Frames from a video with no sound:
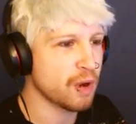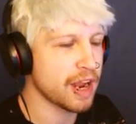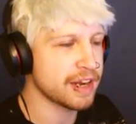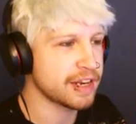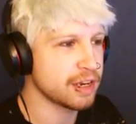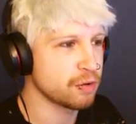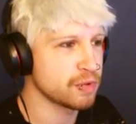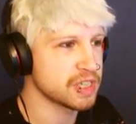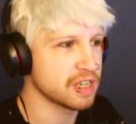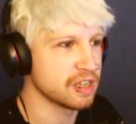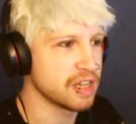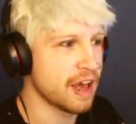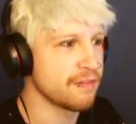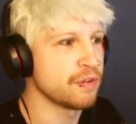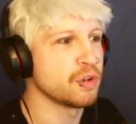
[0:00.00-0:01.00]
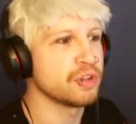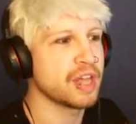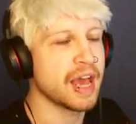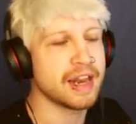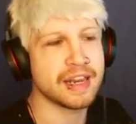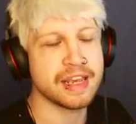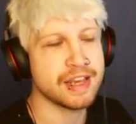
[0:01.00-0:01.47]
right here was a level
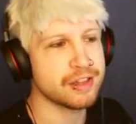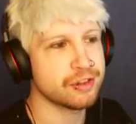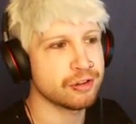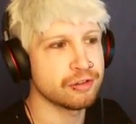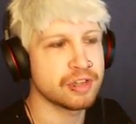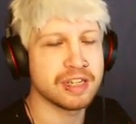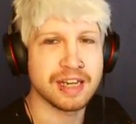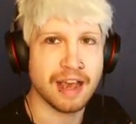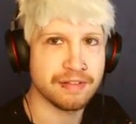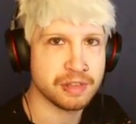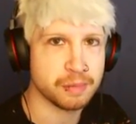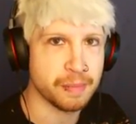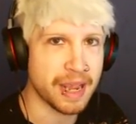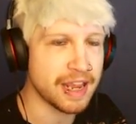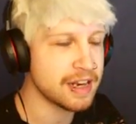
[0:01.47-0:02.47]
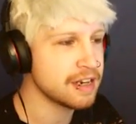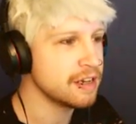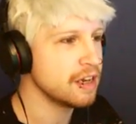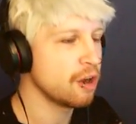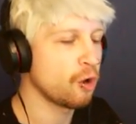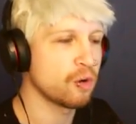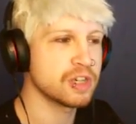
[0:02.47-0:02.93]
that either the devs
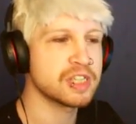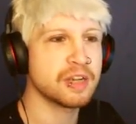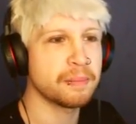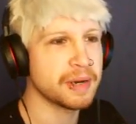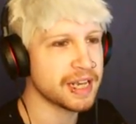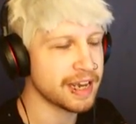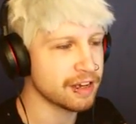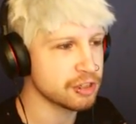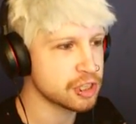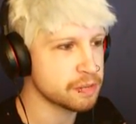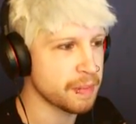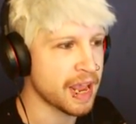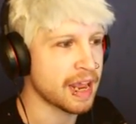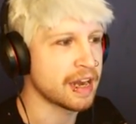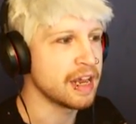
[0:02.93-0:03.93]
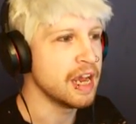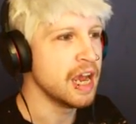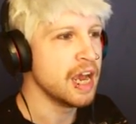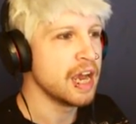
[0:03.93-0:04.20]
made or somebody else made.